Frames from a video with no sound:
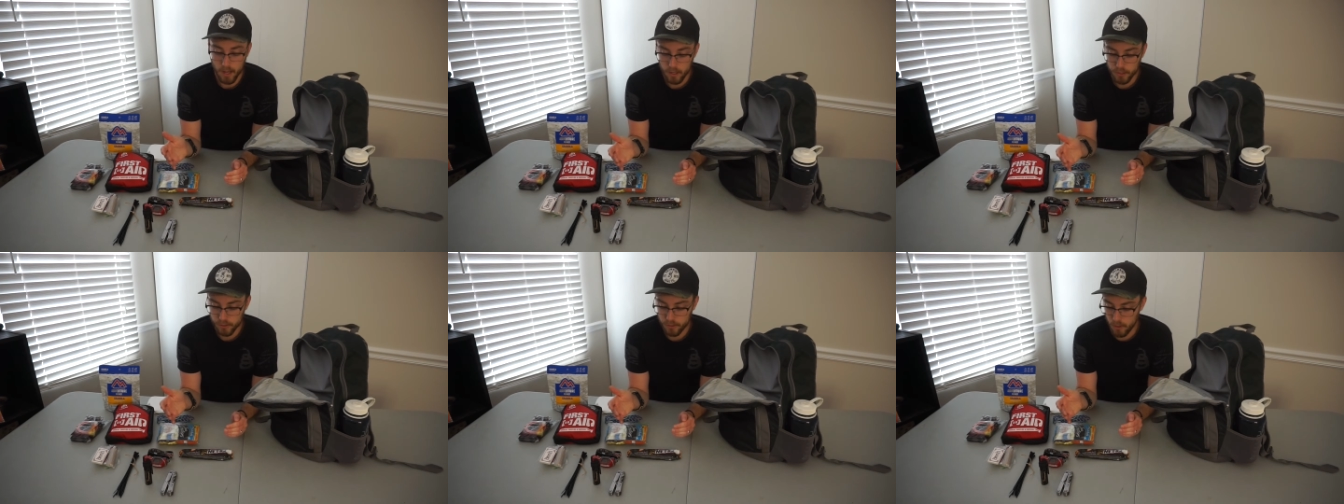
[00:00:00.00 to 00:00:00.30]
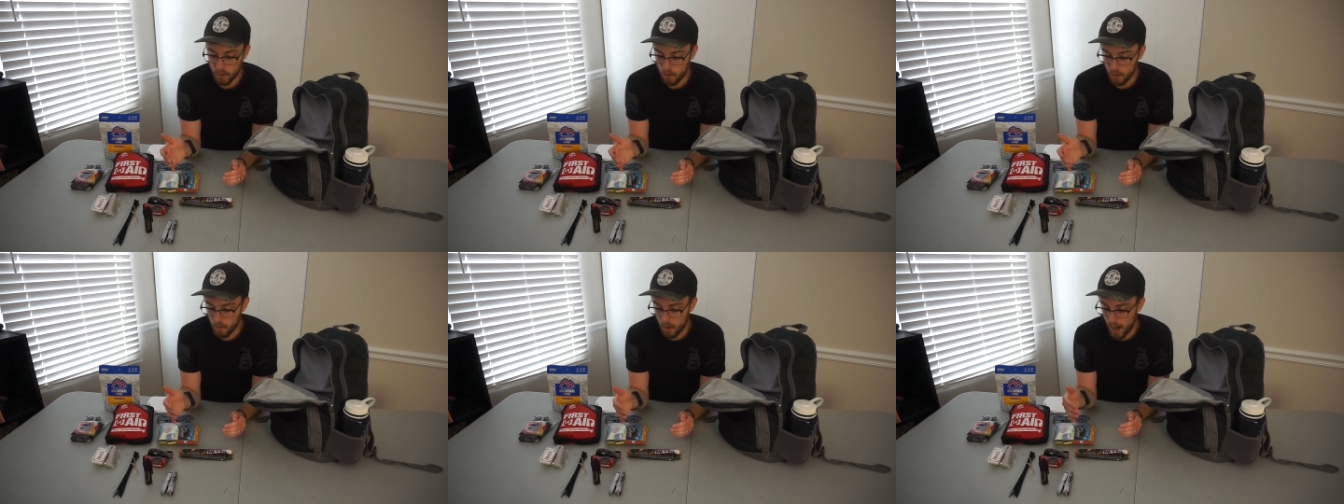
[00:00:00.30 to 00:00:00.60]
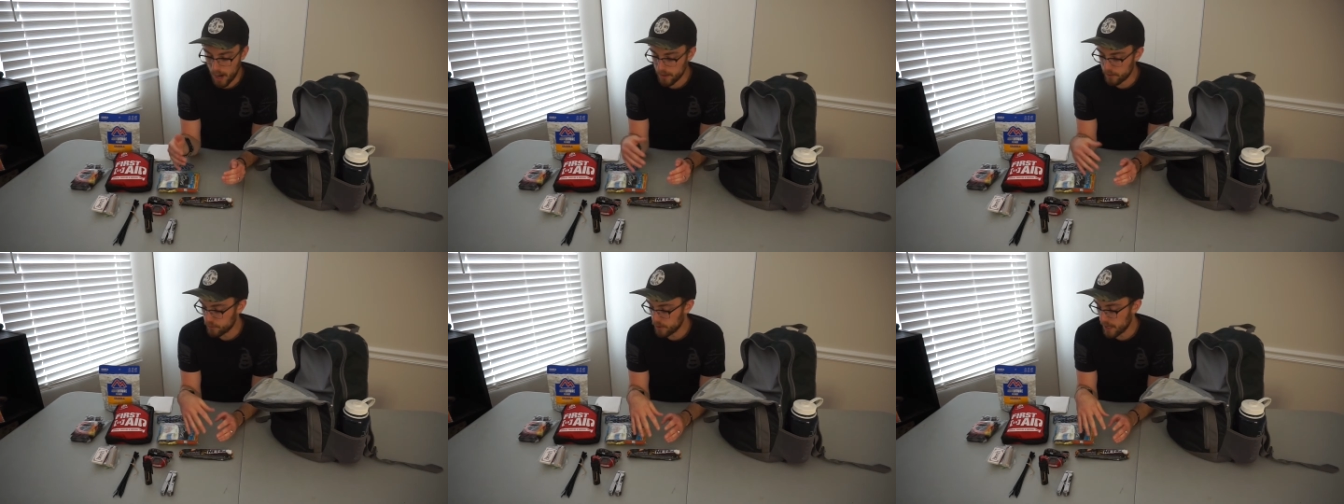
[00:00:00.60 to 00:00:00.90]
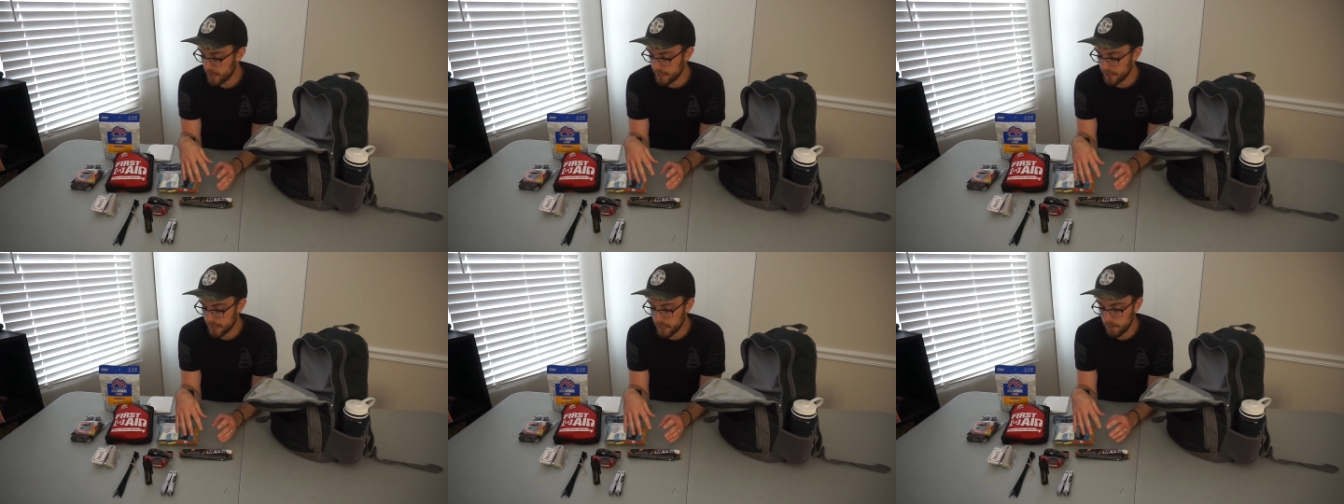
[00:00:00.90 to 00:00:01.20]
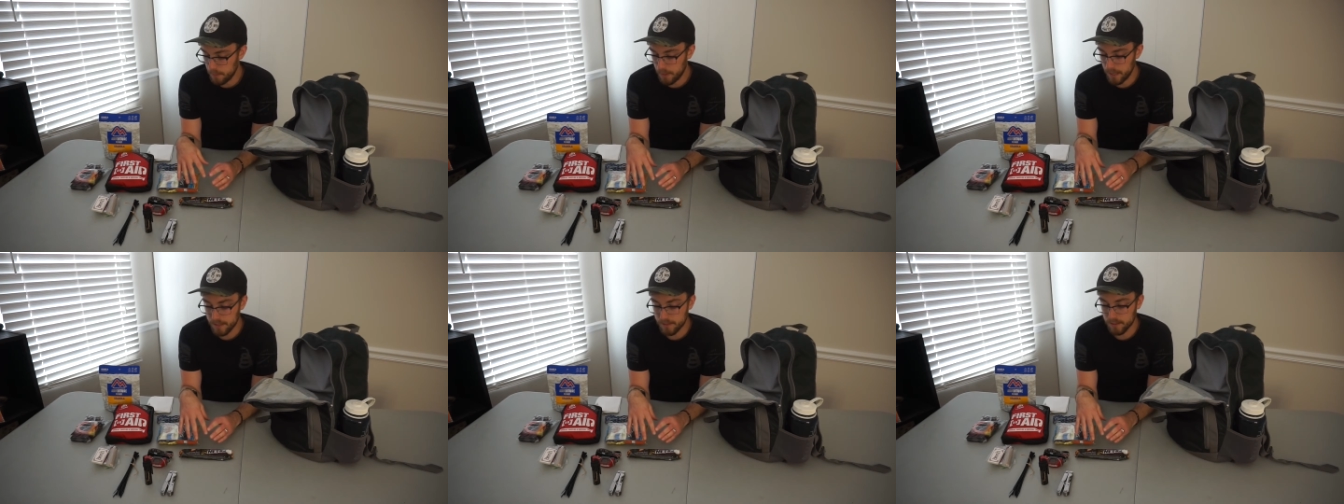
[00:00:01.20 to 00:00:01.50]
So I tried to
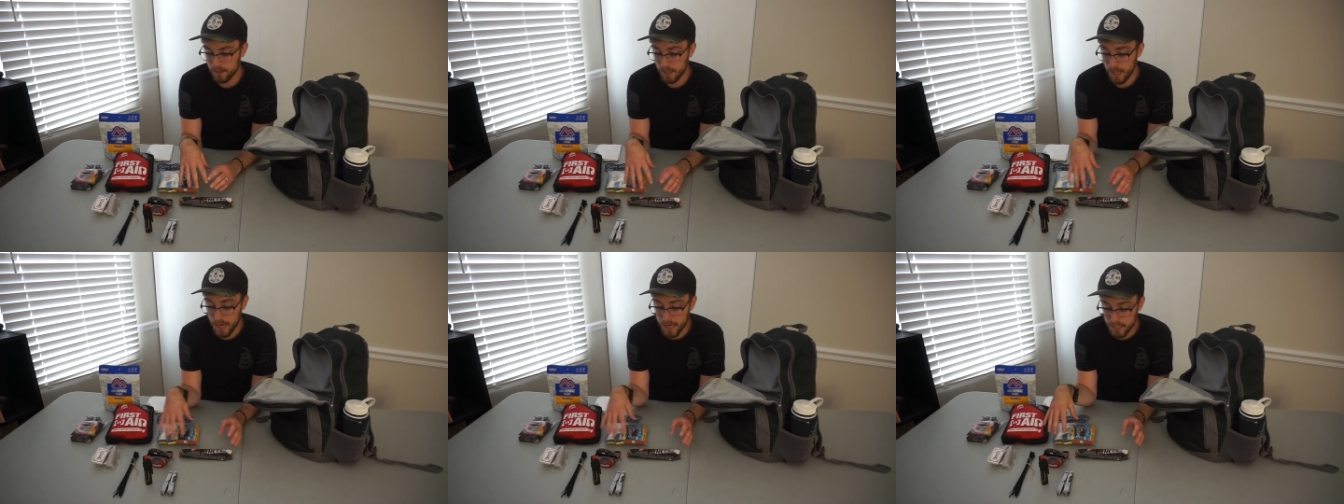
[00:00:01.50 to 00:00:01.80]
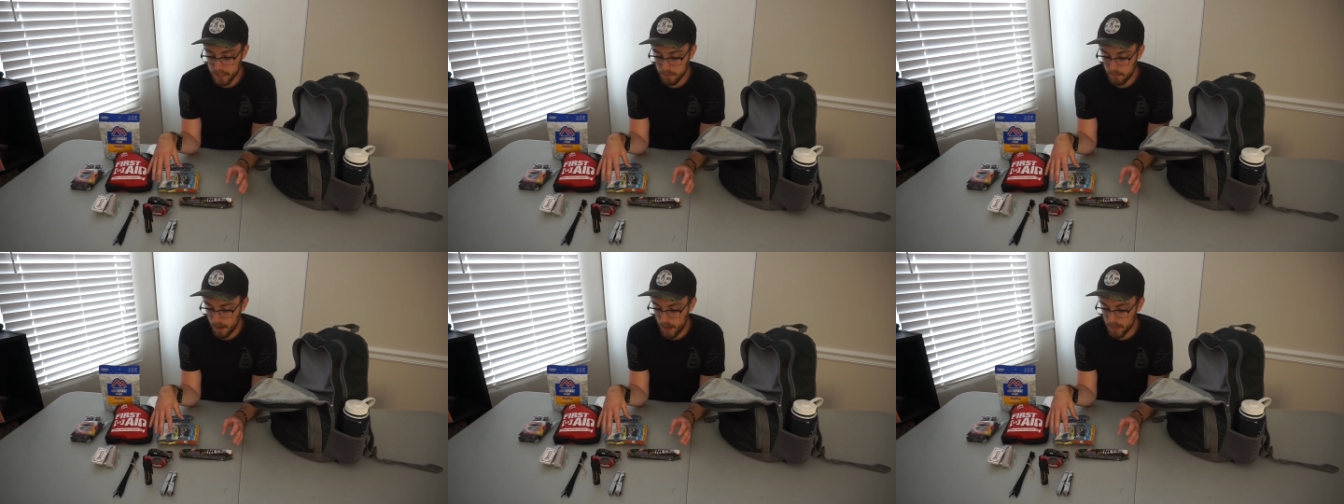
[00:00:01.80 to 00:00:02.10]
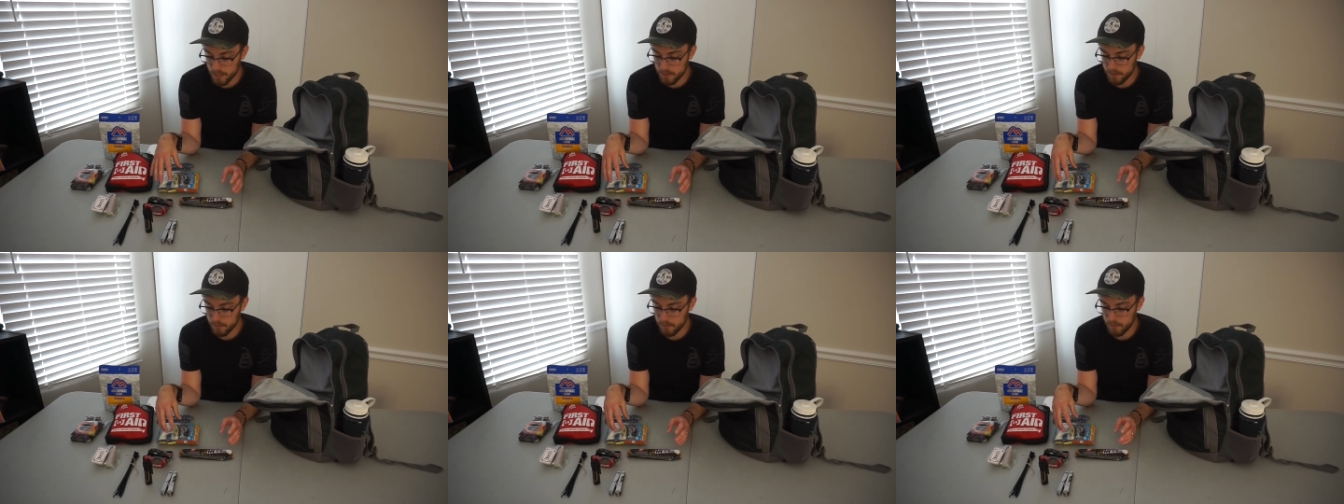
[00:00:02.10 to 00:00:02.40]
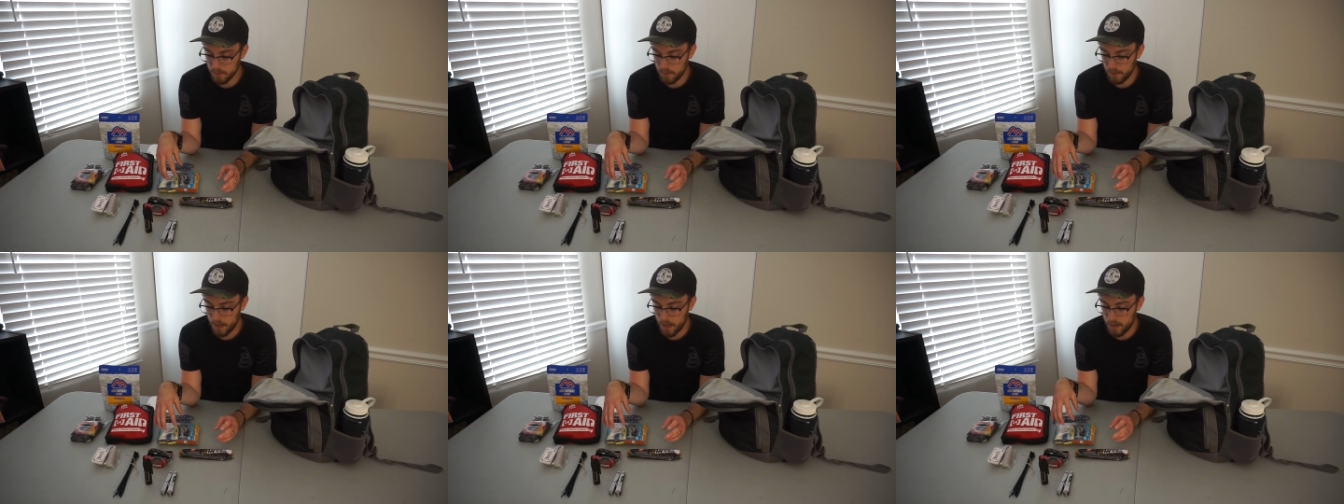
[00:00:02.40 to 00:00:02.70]
keep it as light as possible